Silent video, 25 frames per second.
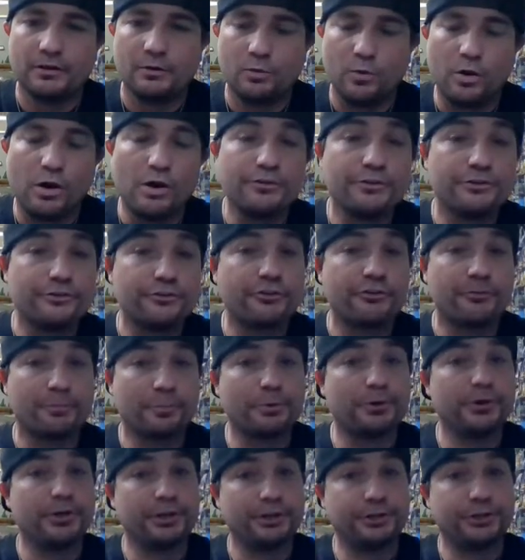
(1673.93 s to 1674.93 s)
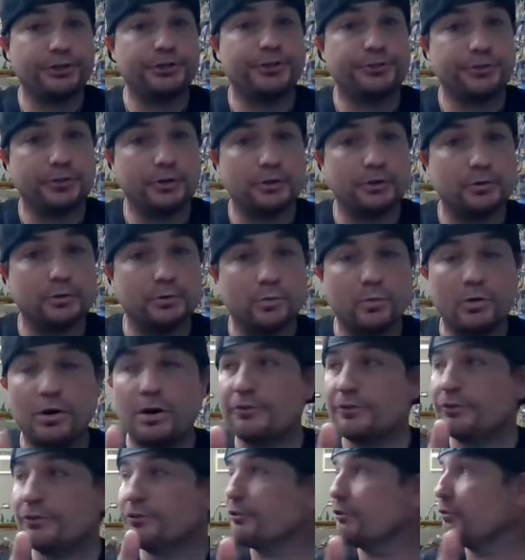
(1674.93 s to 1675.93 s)
Walters is pretty good though.
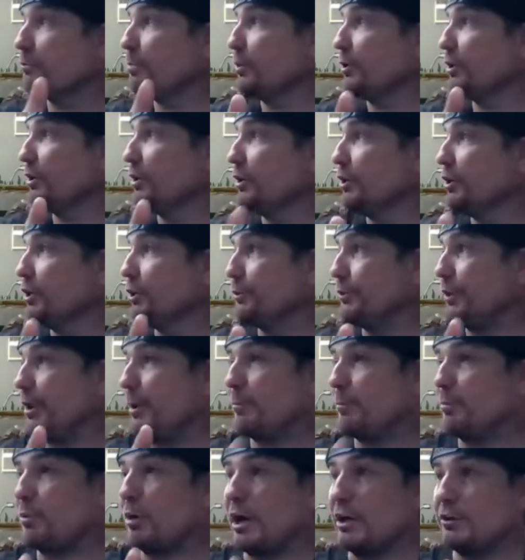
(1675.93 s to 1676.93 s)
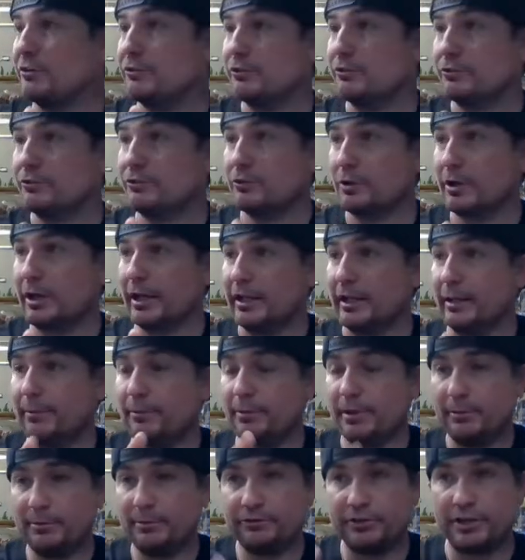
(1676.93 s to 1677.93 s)
Walters is pretty good with their prices. Okay, let
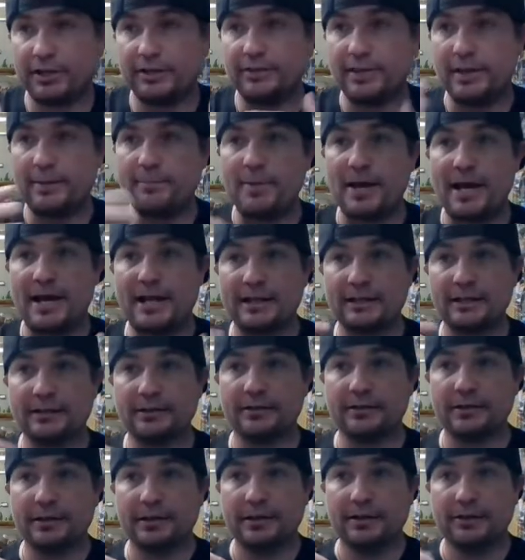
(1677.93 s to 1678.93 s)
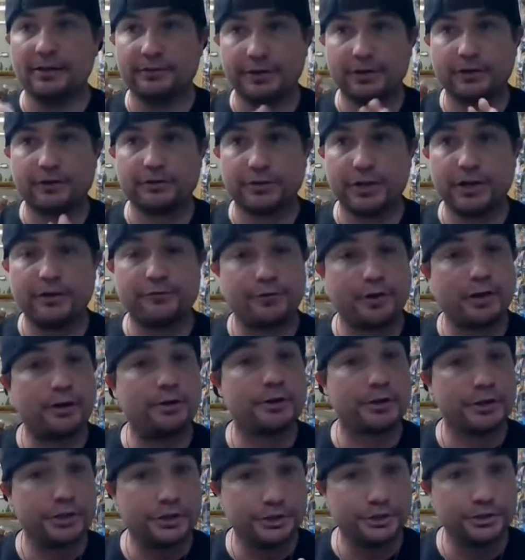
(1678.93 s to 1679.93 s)
me take that back. They're
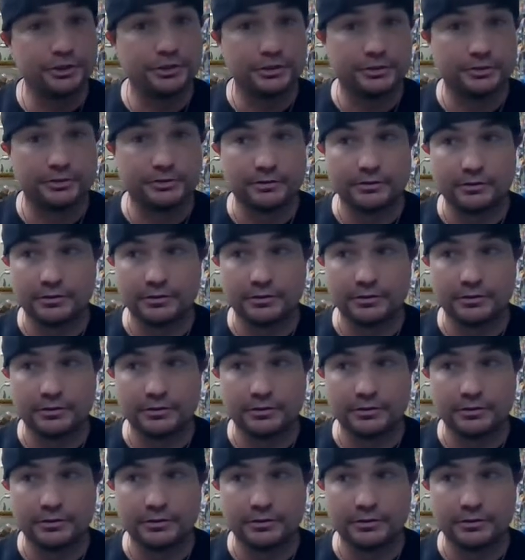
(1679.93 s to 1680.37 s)
very good.